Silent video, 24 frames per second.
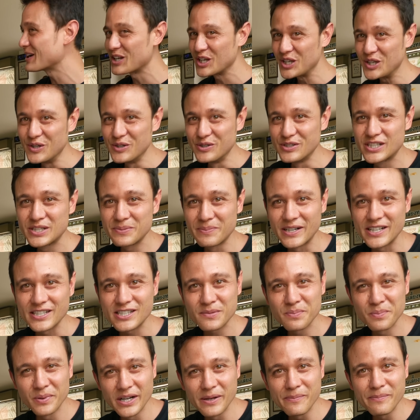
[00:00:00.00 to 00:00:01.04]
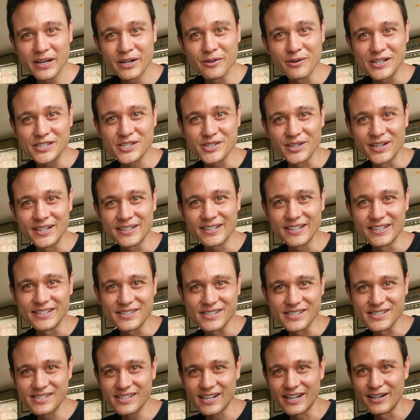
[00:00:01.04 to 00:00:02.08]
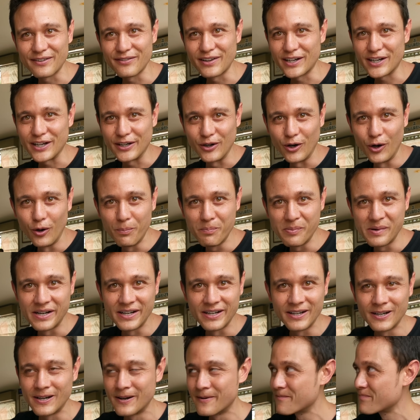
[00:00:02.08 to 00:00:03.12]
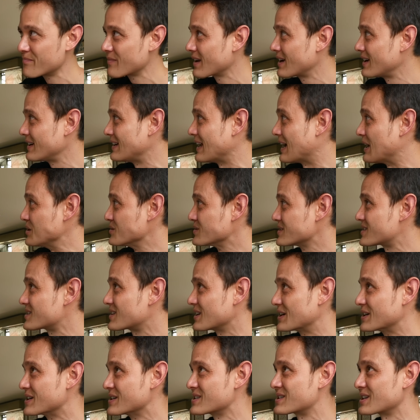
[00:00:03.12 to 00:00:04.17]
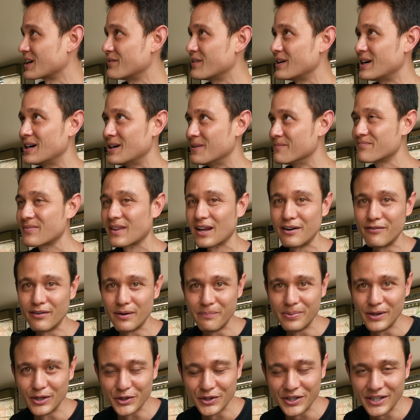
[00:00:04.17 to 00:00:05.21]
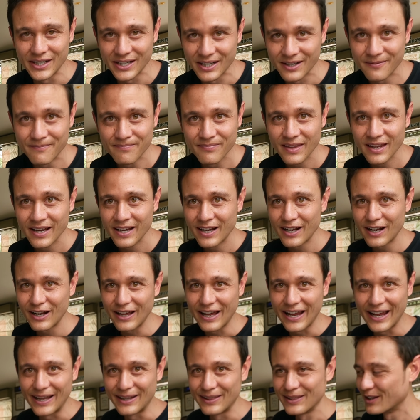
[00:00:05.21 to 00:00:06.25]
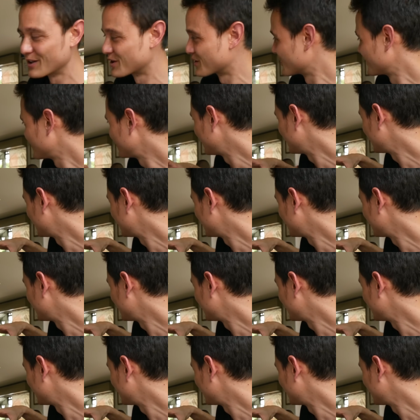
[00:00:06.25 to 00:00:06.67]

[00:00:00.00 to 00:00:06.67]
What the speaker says: huge, but it's a pretty big restaurant. It's just kind of like an open downstairs of a building, and literally